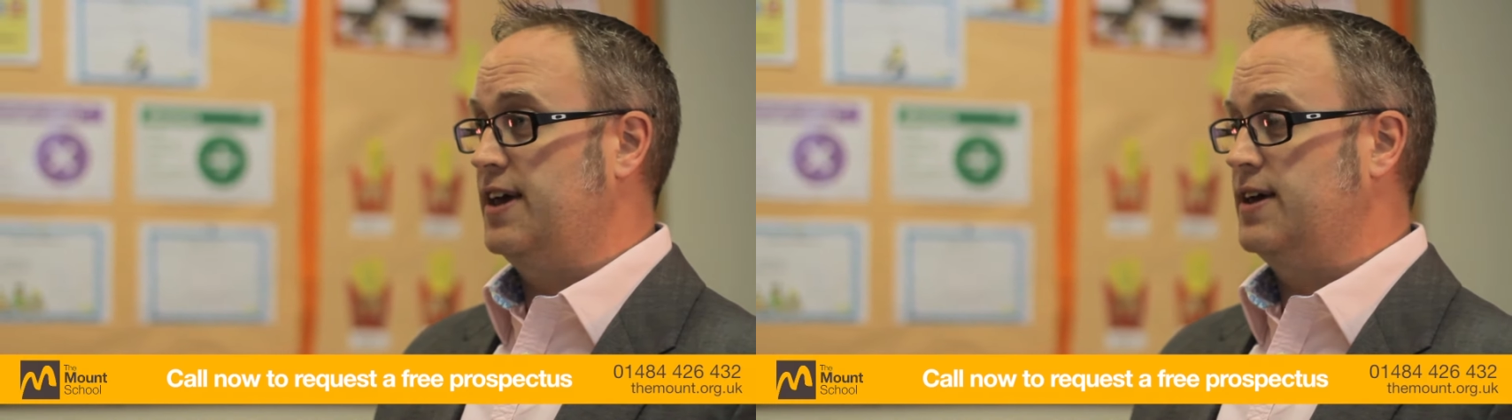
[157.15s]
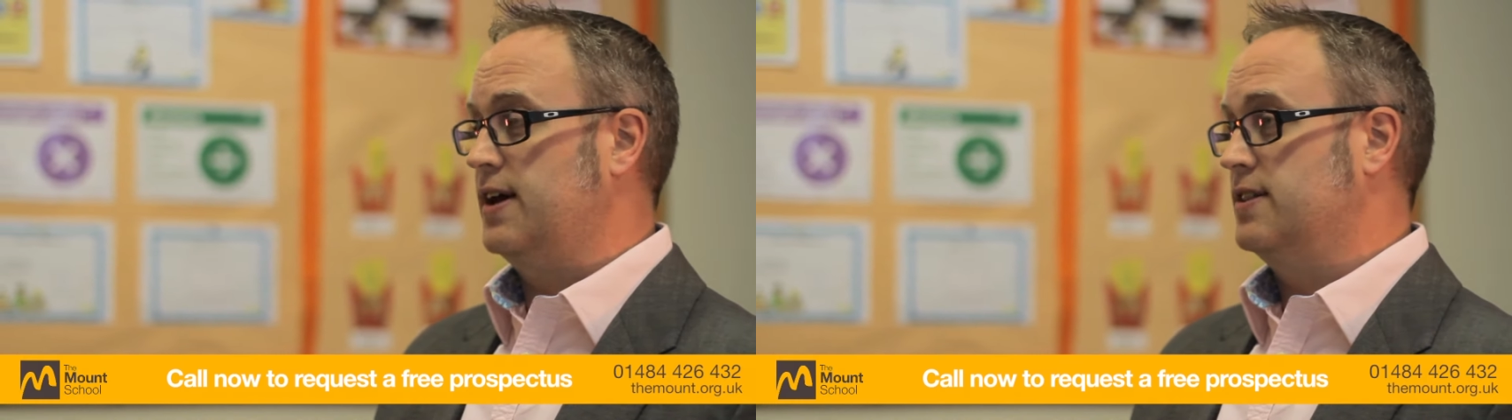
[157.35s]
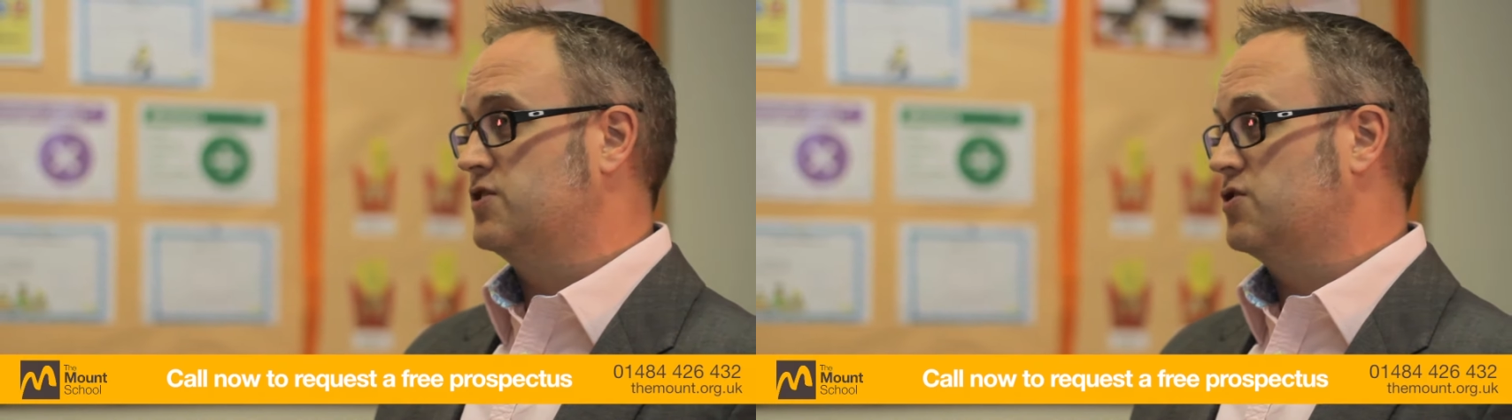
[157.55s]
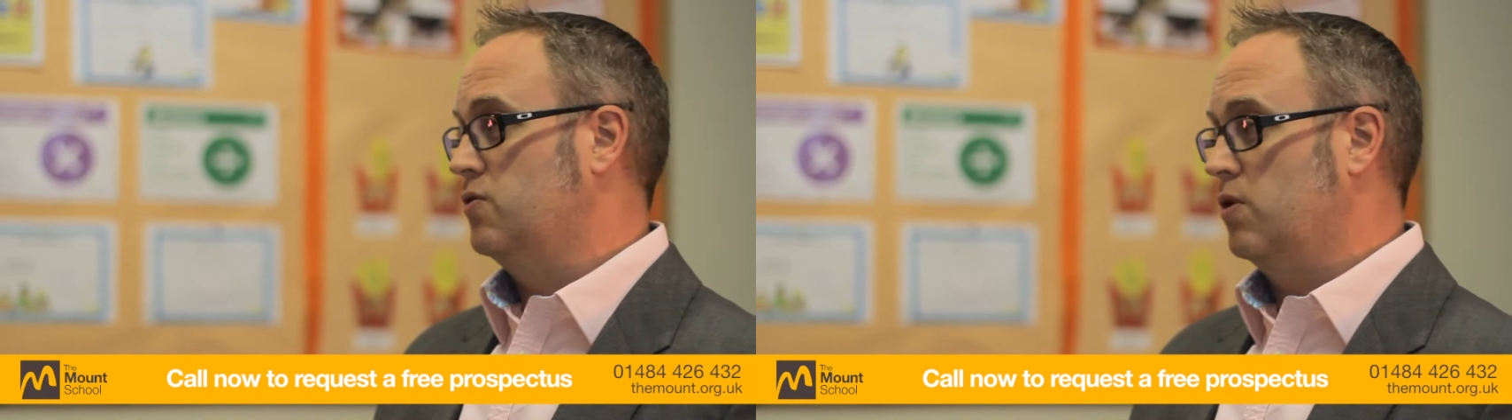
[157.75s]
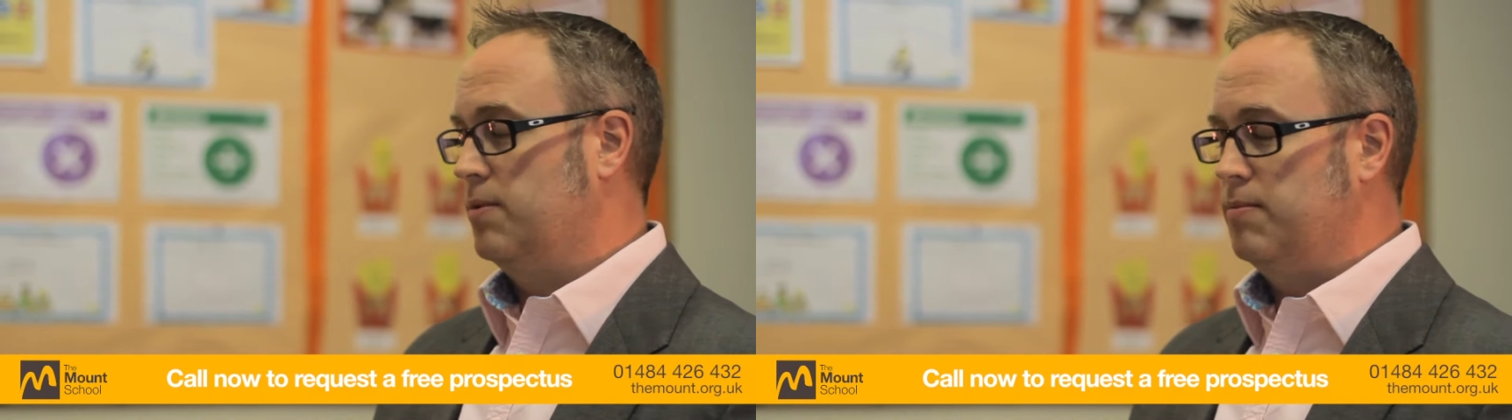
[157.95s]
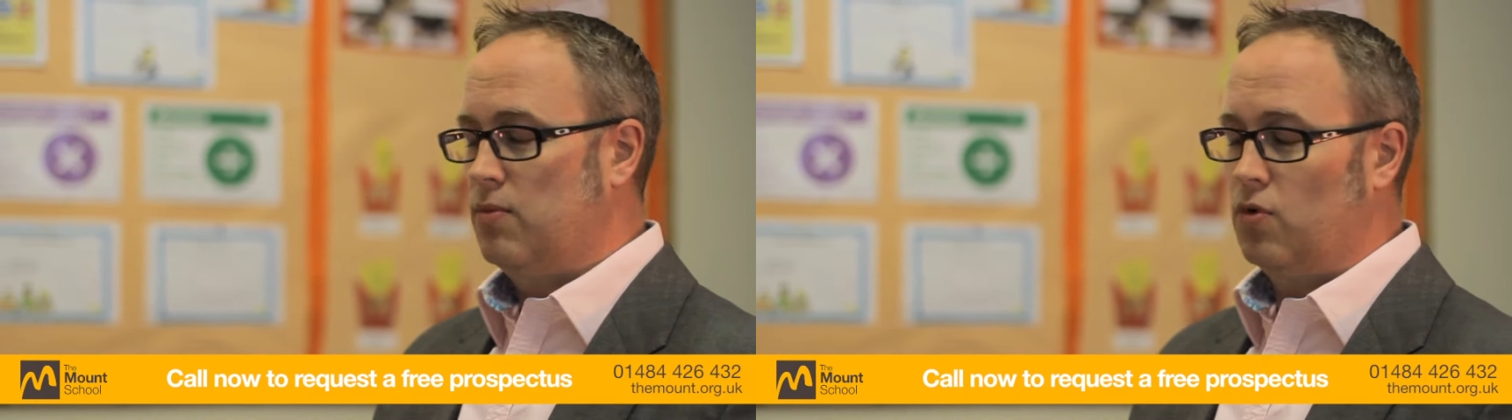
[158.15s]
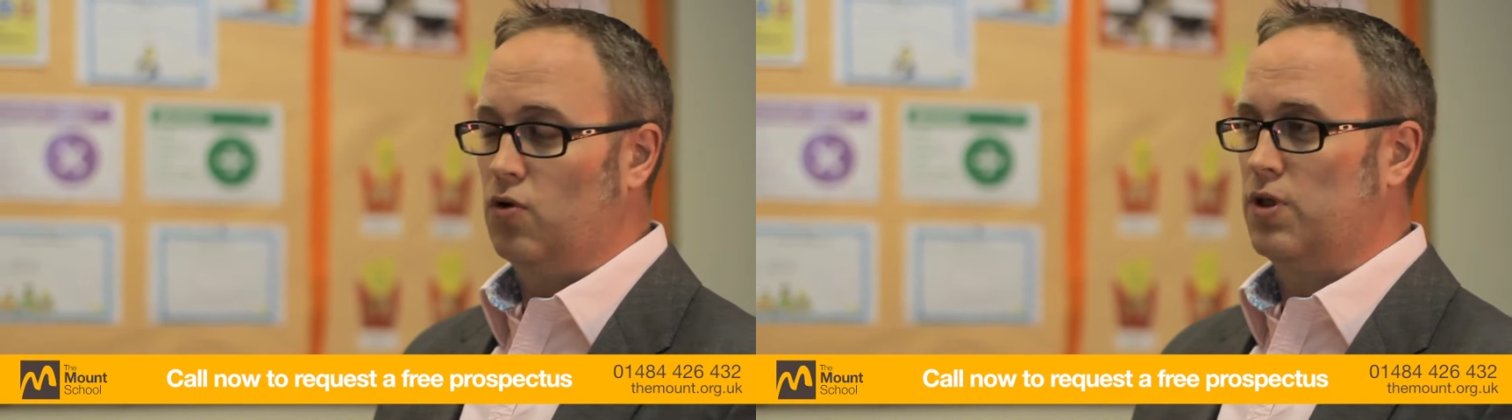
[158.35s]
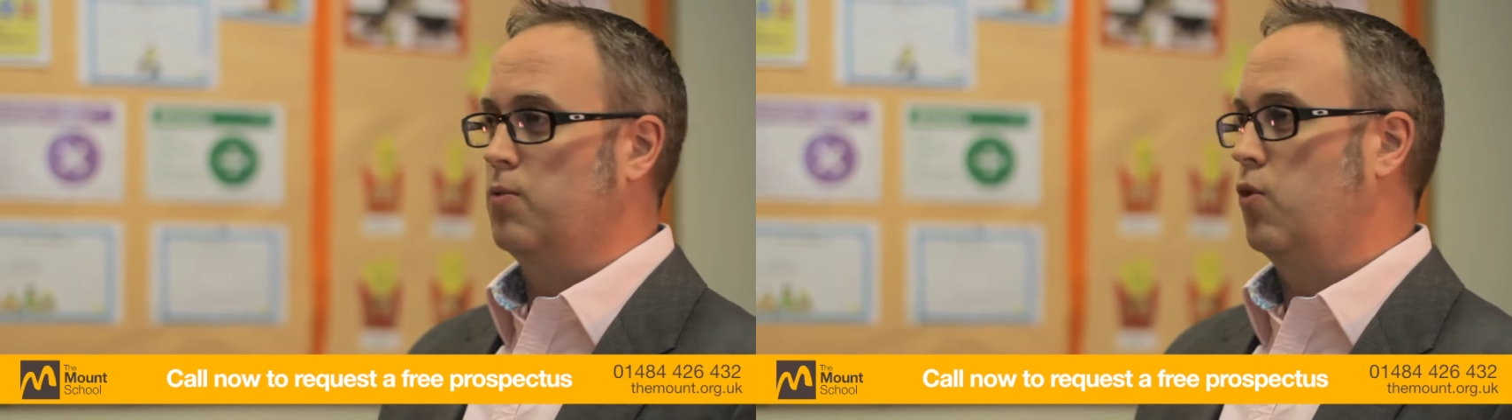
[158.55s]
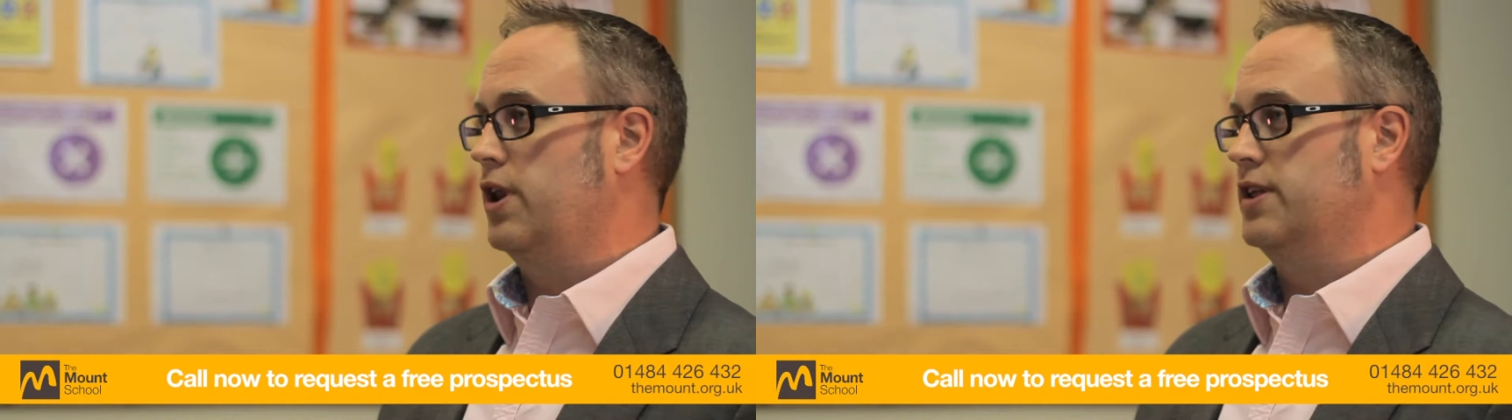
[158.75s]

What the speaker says: The school are more than willing